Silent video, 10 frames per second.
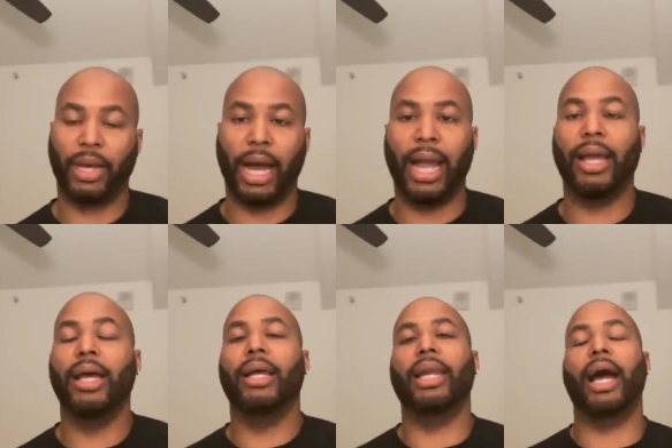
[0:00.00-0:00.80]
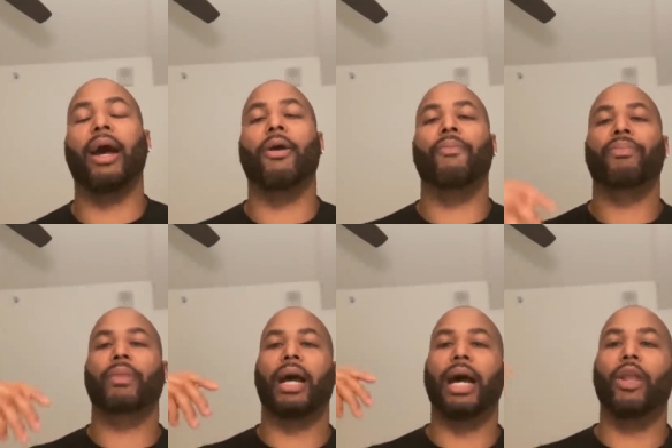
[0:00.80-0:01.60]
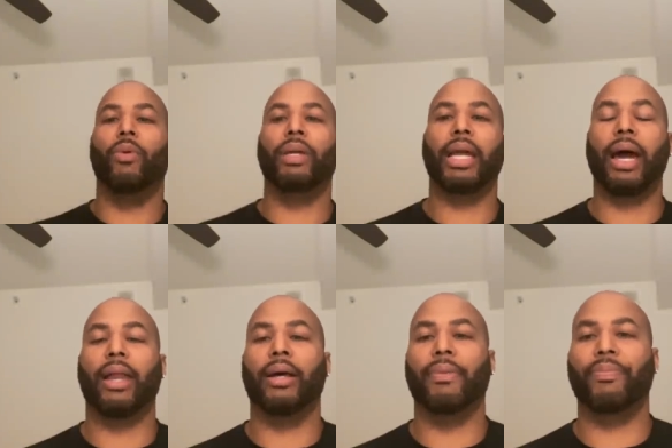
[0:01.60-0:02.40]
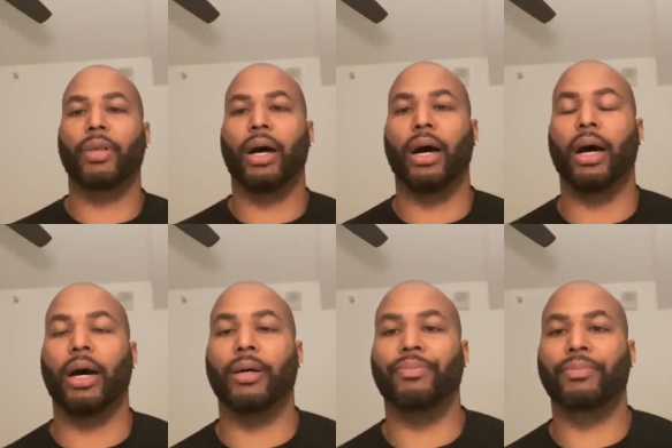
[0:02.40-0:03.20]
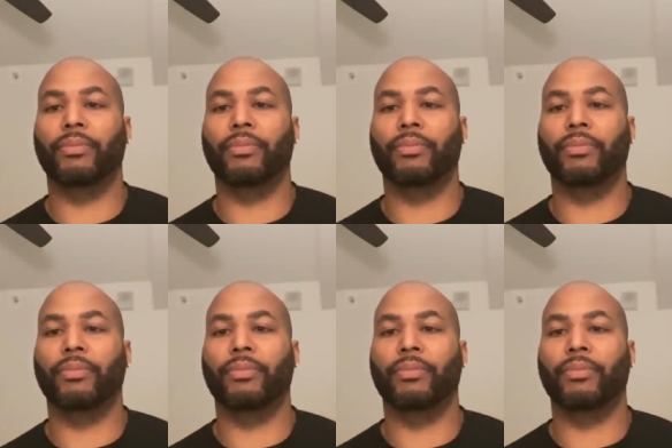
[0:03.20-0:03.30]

All right, now I know we got um,